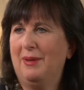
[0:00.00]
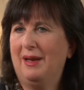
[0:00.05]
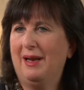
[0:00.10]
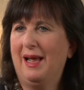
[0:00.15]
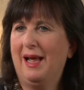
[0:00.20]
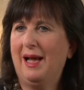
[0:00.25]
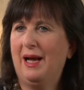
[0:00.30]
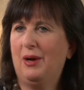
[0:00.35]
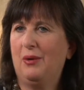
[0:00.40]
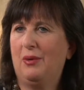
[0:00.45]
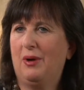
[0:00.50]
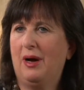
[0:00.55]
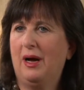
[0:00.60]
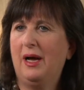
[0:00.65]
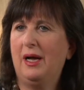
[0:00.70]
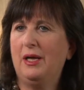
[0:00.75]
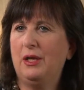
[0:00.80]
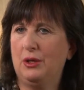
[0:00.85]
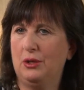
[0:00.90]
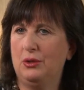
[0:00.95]
about how
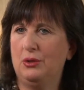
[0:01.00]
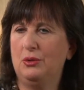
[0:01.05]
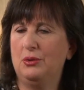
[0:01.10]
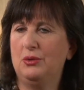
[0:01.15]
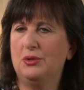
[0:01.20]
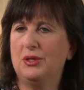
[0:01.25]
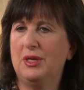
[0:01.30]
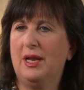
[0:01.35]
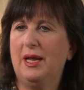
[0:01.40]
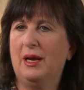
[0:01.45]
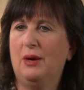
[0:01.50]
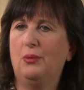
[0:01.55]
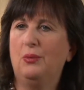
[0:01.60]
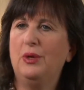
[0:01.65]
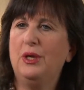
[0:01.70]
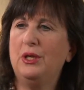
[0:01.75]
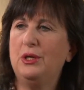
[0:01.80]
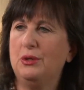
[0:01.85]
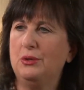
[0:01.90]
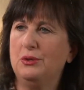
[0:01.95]
I use and how
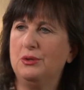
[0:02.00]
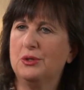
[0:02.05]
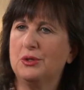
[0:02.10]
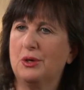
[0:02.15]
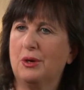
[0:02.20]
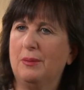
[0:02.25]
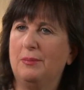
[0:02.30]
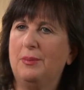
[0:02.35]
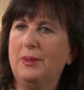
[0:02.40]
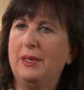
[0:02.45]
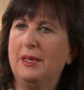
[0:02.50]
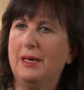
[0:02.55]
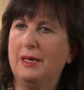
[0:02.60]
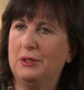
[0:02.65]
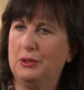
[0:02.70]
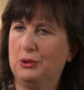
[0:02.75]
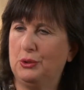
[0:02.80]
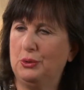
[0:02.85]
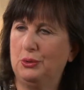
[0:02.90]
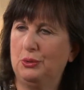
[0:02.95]
we use our
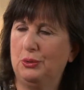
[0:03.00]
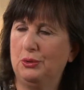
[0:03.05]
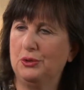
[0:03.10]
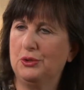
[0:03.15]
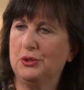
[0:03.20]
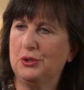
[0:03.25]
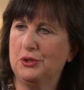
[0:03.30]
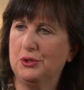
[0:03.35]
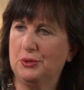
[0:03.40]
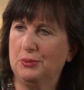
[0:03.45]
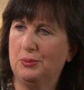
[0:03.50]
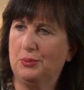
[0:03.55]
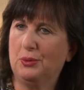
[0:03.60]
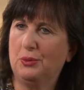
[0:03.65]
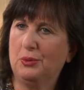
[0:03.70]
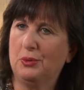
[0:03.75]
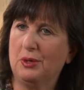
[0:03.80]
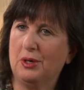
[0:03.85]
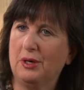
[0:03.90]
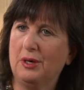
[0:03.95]
BI tools to
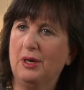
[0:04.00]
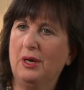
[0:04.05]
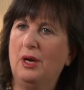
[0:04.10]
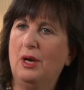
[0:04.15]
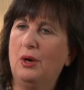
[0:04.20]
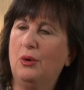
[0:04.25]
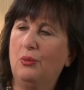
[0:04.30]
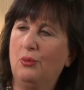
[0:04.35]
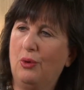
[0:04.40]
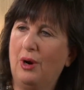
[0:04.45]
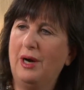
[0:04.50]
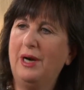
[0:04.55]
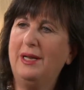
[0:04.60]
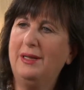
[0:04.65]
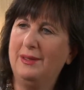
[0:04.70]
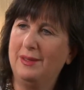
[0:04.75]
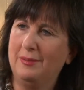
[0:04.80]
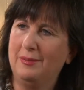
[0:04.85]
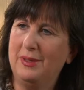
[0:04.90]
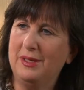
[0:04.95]
support
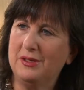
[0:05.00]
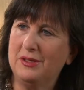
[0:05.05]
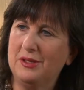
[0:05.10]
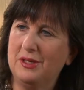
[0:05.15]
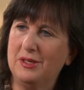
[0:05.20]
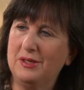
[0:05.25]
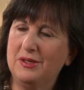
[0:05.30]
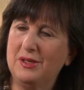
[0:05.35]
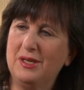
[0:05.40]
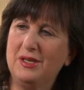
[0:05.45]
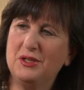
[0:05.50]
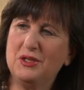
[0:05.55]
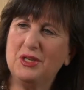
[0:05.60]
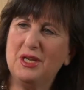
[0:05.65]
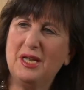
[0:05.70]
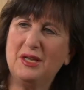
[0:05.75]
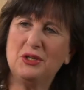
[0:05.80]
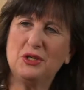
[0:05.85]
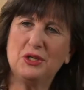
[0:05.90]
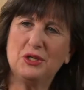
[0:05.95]
running the business. And it's
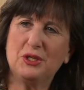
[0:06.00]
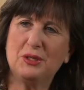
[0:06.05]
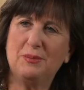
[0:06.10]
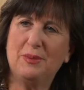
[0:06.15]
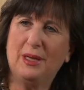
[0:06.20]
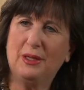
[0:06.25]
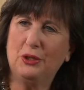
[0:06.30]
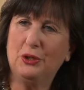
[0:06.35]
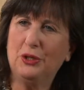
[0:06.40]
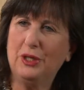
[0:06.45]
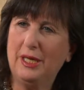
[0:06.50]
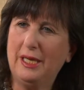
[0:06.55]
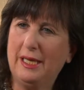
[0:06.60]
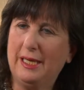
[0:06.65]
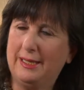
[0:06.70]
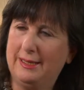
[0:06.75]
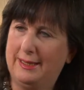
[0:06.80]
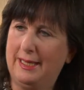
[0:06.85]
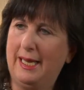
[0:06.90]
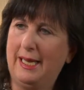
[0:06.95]
not just about looking
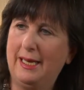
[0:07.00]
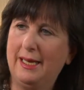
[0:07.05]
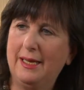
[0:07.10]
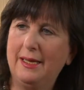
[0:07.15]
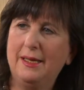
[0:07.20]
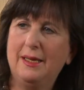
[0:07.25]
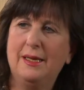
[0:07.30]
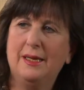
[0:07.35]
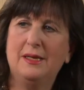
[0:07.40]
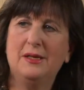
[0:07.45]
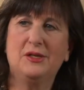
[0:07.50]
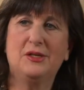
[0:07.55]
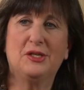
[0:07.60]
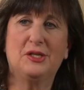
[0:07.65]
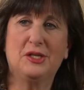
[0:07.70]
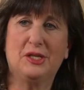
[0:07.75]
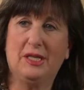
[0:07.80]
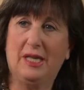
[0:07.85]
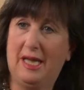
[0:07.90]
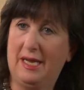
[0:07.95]
at data. This
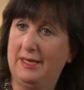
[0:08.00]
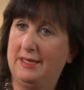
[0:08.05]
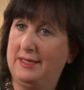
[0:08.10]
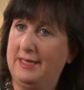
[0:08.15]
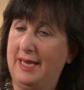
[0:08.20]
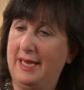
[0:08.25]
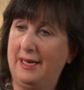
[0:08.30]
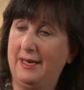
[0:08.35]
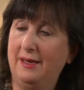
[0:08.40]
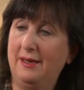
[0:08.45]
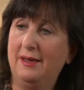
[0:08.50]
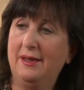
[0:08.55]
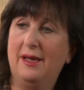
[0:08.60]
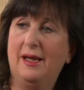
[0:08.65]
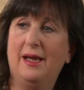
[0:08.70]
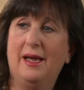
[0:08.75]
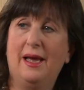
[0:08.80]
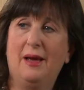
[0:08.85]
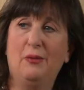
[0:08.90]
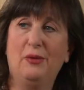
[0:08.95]
is a lot of data,
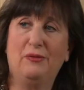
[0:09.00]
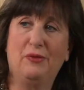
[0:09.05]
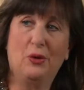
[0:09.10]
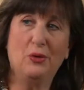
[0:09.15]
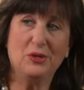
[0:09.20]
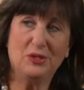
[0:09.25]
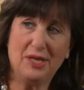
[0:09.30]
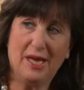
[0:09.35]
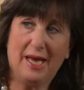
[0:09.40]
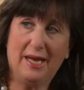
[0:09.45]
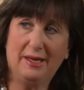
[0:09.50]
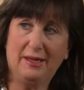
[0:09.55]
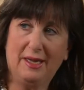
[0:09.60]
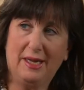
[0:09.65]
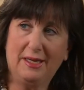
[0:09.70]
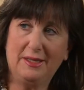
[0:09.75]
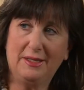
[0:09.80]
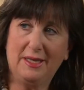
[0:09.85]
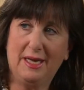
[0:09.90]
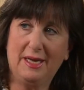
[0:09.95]
and we've always had a
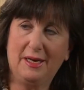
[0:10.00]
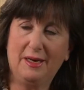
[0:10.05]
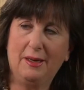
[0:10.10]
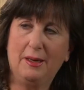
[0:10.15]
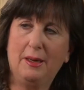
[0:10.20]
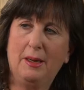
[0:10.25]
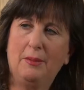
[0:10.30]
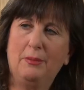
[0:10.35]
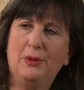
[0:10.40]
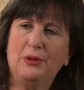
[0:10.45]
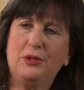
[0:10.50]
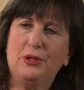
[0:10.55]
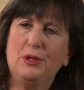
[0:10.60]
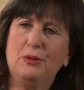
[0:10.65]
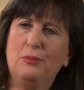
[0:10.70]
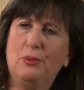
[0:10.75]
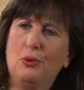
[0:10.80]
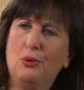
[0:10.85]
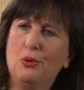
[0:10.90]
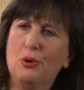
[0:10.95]
lot of data, but the
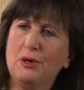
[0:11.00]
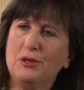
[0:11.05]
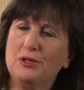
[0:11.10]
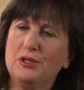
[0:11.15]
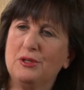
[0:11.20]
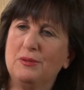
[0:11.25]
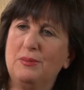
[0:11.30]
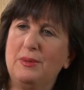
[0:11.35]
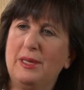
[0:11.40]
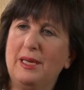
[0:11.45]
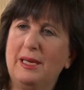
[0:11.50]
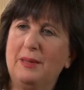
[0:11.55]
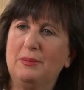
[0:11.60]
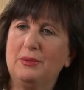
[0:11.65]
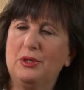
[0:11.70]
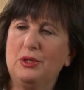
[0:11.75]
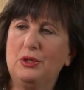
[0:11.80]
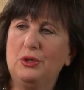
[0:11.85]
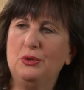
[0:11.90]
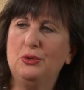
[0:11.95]
importance of being able
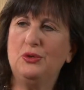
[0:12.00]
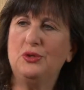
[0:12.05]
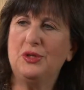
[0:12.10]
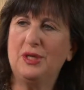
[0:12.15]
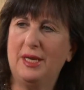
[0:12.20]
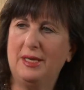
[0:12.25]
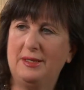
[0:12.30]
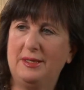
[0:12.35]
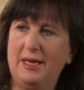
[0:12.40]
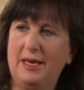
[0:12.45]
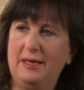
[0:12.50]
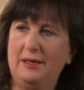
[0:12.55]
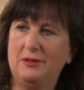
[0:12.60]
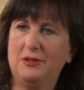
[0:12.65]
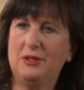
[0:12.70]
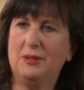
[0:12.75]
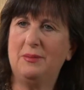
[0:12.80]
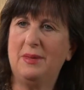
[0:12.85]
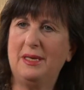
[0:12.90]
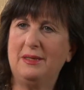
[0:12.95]
to use that data
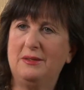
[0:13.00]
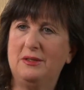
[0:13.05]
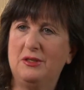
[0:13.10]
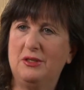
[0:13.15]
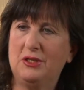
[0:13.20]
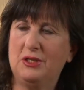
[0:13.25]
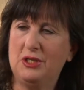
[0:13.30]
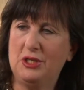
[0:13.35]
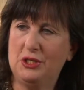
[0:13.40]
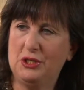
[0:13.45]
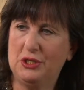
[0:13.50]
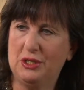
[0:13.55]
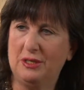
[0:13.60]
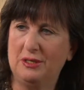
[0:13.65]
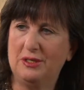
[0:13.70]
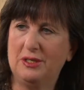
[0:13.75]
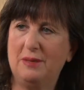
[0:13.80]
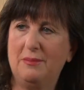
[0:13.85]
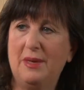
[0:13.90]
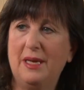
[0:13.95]
to make
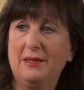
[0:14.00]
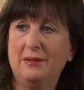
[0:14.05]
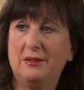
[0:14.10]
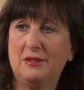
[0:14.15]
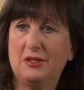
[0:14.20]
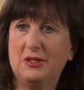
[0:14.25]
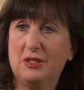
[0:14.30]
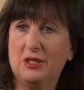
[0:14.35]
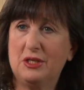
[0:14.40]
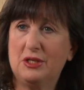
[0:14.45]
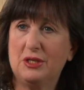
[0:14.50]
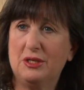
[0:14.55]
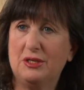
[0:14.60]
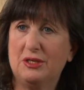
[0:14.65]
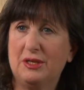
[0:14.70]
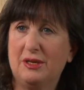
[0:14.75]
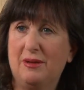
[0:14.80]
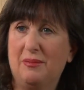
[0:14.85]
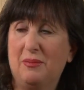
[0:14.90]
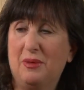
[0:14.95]
decisions, and make
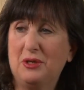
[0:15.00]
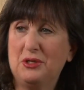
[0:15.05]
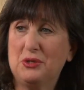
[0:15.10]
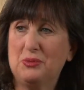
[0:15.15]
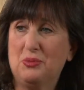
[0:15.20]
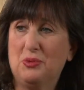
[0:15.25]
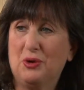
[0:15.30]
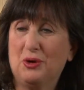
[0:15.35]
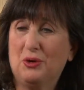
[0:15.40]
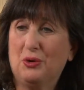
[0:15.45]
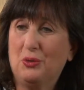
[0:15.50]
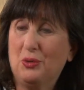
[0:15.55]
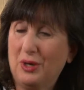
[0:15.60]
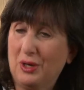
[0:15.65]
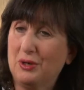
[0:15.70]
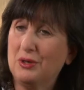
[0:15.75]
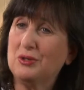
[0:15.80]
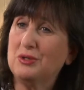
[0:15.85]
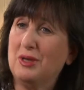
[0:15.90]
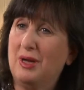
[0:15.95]
decisions in a much more
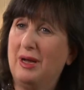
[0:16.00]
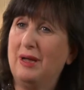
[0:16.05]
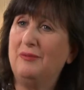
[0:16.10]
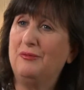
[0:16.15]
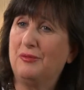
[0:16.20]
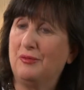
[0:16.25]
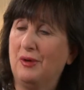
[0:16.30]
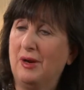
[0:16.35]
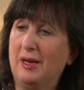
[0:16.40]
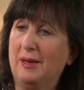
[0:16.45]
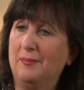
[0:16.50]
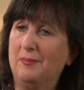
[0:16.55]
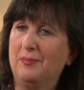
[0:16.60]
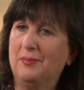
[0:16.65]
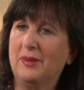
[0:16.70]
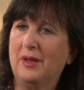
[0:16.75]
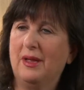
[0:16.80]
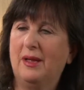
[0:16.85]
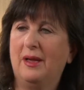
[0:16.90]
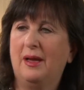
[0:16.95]
quicker time frame.
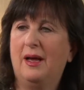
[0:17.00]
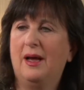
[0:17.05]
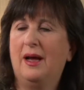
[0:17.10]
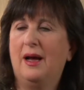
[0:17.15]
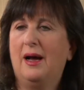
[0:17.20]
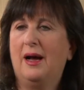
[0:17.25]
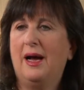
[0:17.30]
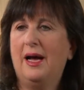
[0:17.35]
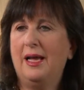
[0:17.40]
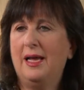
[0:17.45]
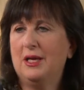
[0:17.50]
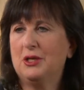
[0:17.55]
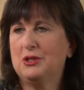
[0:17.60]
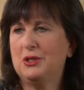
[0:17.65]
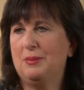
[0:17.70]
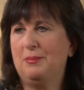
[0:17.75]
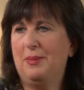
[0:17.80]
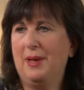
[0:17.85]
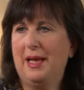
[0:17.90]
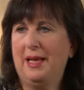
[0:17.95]
I
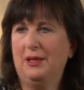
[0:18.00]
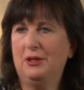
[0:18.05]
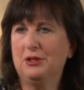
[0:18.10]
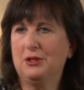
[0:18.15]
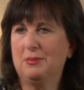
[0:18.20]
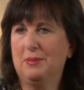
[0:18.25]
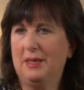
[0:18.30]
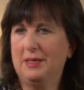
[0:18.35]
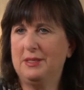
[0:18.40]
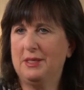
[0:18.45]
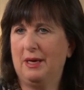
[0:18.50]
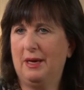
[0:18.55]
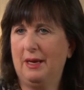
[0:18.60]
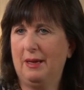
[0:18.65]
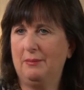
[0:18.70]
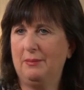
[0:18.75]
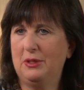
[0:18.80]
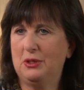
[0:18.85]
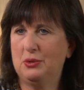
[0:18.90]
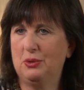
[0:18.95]
actually balance my
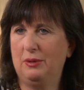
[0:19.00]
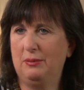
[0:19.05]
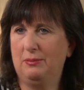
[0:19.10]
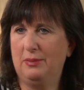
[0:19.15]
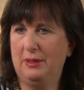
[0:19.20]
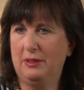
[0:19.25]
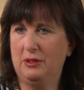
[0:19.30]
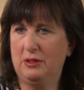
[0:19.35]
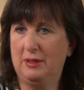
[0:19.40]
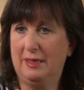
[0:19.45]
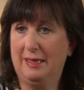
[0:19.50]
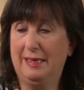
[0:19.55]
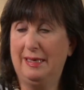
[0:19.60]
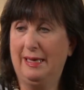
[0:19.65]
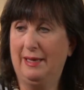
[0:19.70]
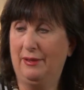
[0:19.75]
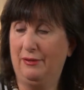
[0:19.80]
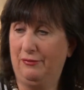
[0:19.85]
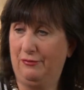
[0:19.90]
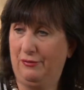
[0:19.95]
time between
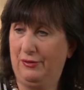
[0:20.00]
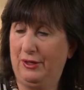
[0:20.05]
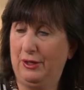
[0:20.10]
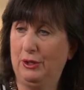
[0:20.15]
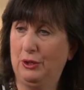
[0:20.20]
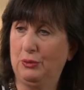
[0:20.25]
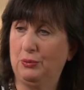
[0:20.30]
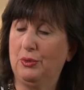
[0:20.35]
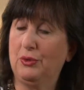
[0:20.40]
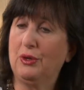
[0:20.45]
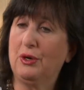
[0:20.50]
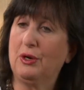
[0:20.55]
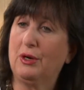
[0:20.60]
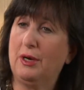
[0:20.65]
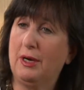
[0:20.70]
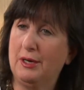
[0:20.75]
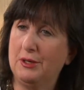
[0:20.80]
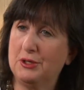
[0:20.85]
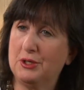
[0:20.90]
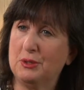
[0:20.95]
being in the field with our
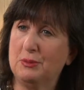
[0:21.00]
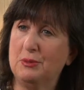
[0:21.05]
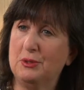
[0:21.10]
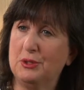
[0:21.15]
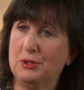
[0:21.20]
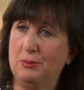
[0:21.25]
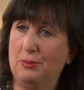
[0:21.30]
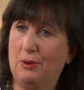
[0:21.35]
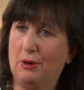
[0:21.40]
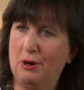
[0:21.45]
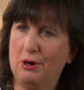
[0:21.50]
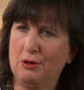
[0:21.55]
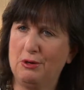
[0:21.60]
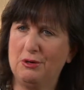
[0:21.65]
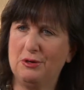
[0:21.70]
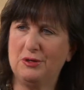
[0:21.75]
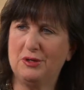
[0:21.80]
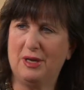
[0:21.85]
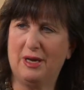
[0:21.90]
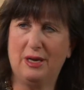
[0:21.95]
customers and
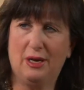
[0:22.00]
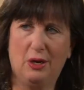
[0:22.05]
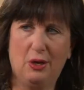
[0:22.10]
partners.